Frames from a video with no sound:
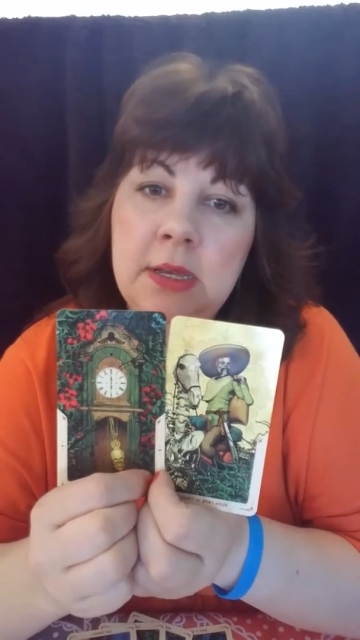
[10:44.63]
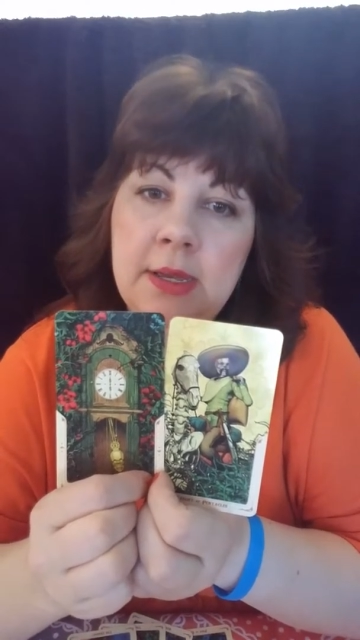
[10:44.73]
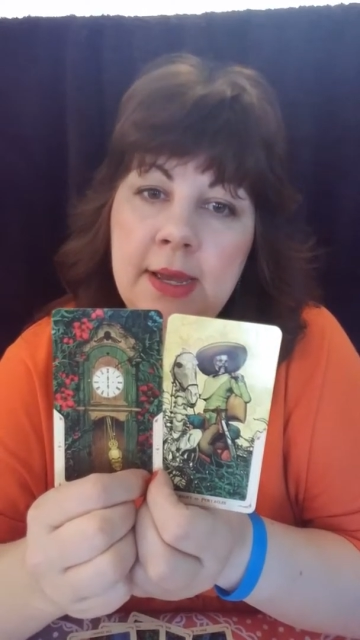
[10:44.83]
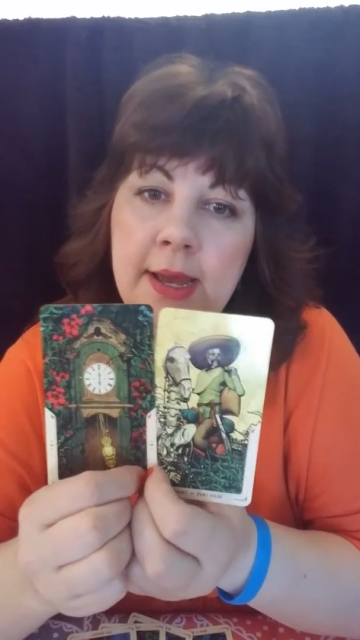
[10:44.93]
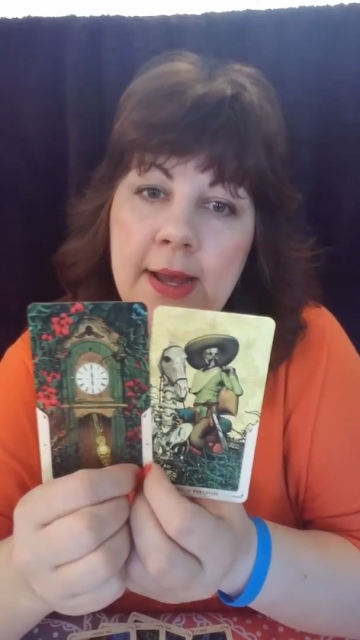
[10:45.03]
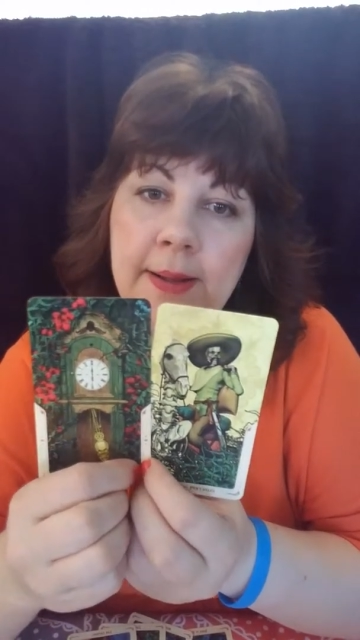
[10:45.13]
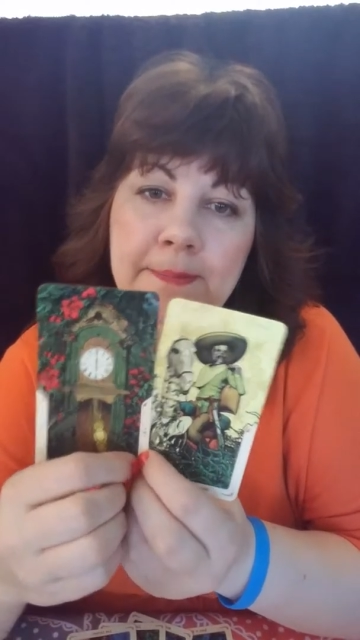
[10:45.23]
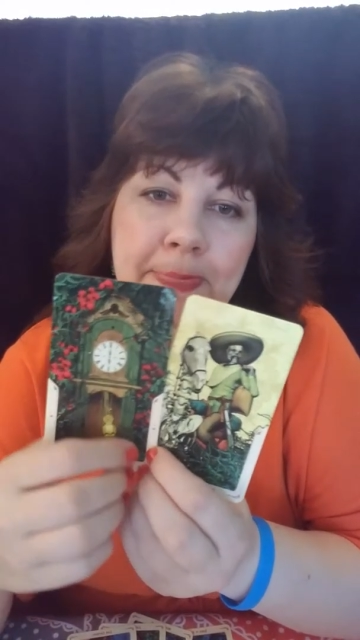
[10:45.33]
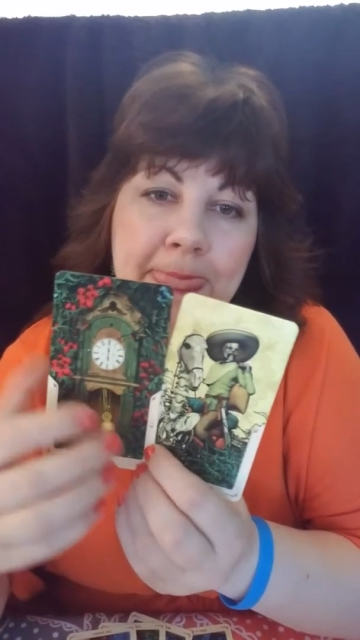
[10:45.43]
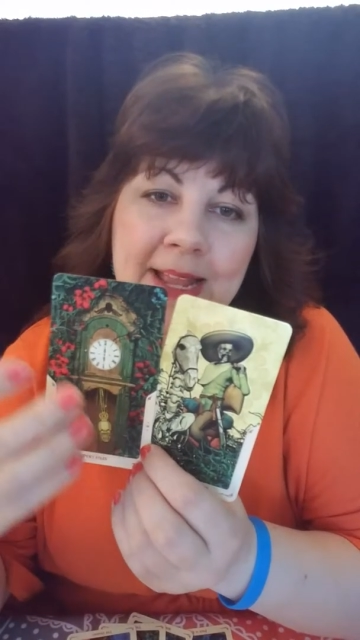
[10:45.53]

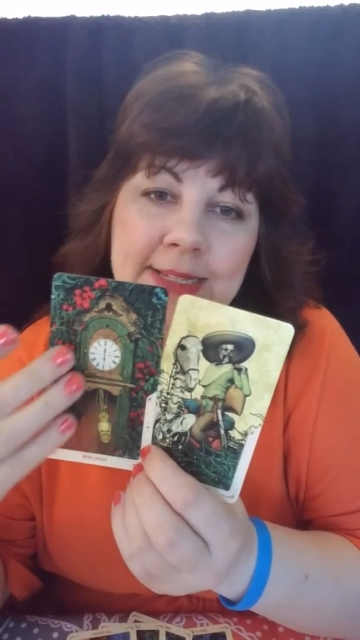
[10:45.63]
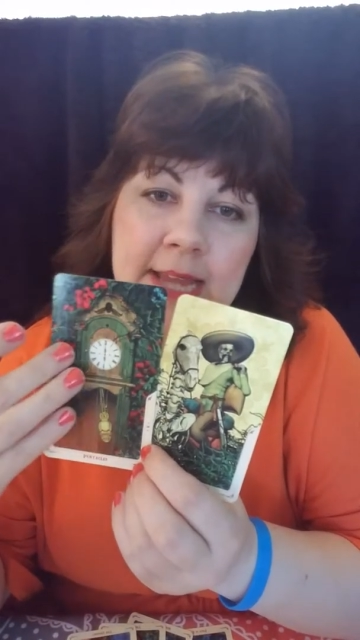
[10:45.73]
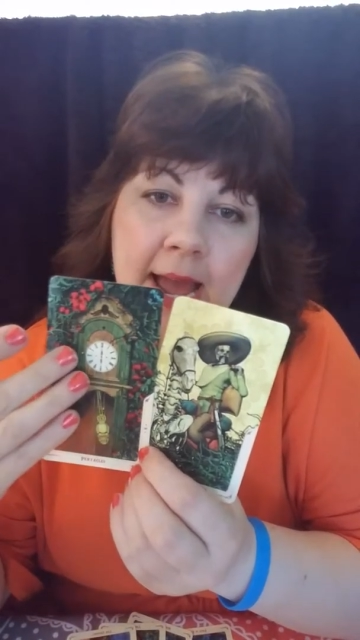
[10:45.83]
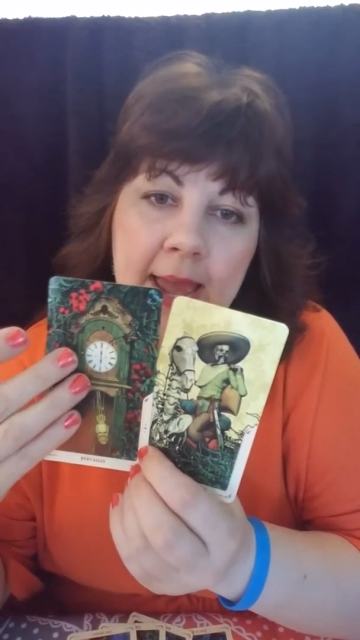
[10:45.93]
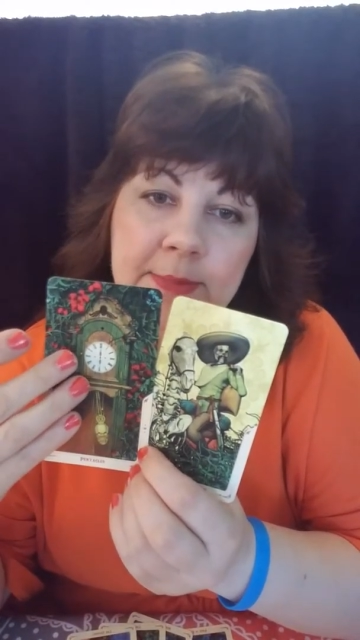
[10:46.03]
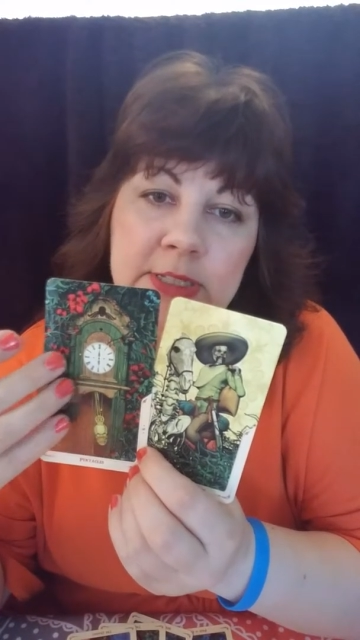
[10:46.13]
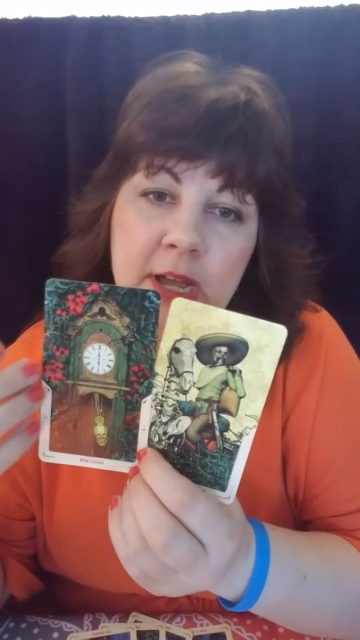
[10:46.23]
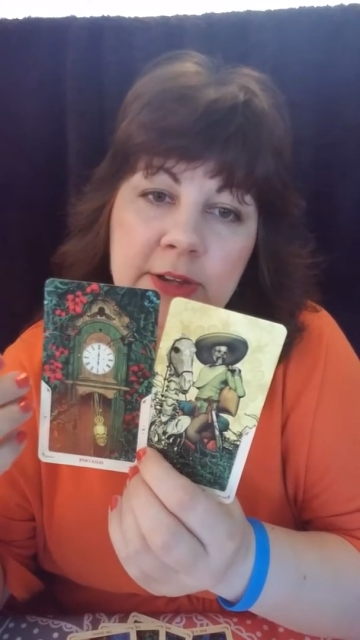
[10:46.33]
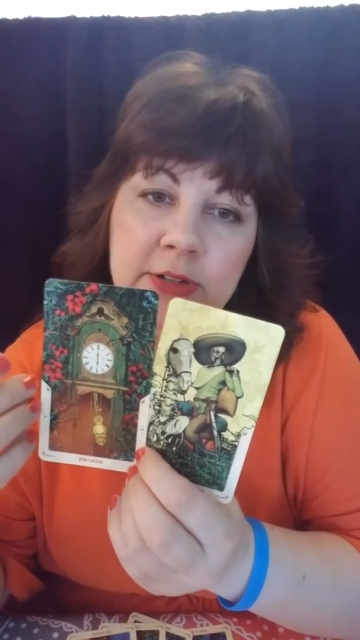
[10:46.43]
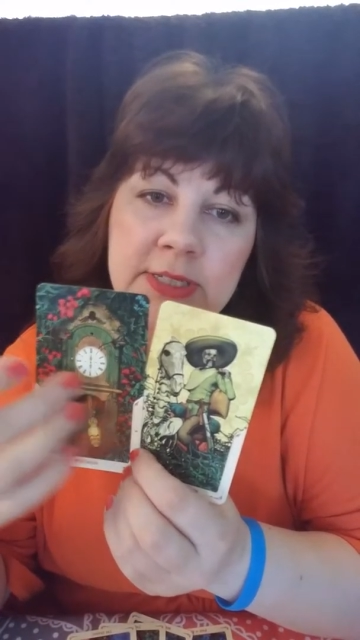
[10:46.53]
um, time is on
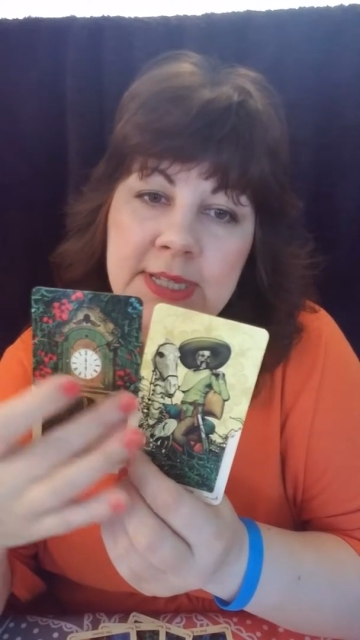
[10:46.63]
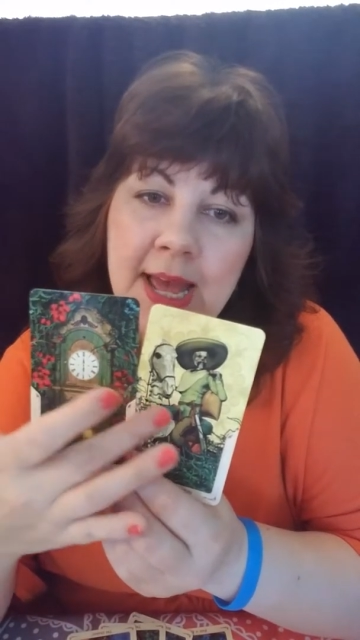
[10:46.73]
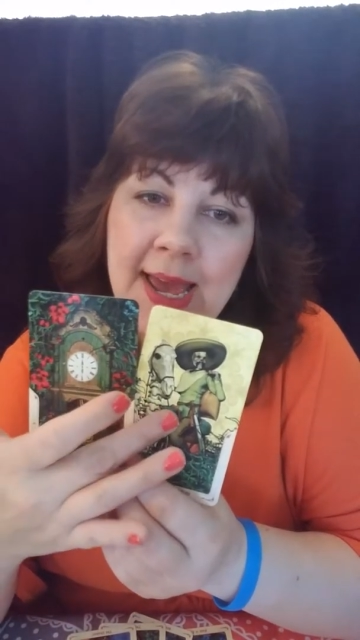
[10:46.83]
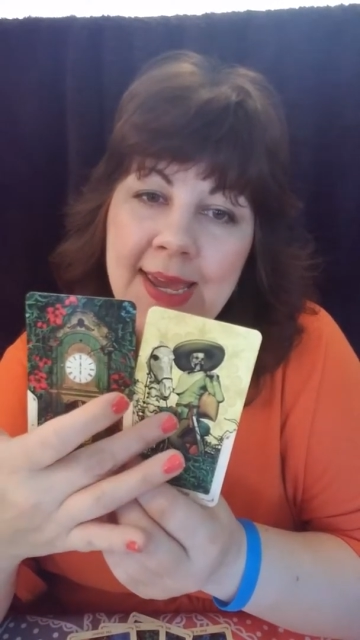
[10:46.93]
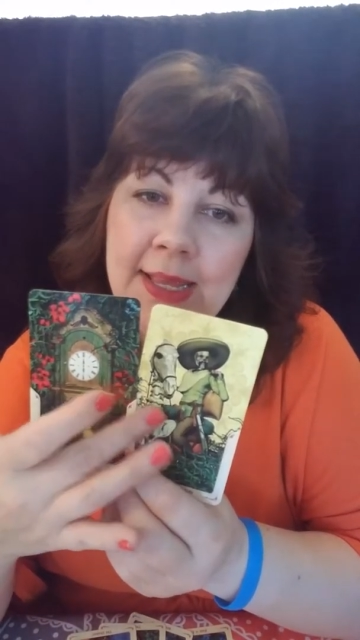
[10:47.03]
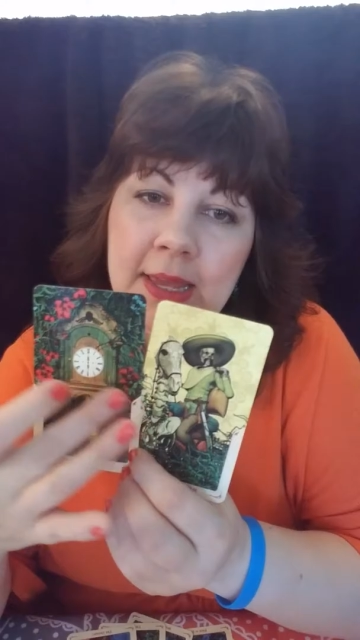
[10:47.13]
your side.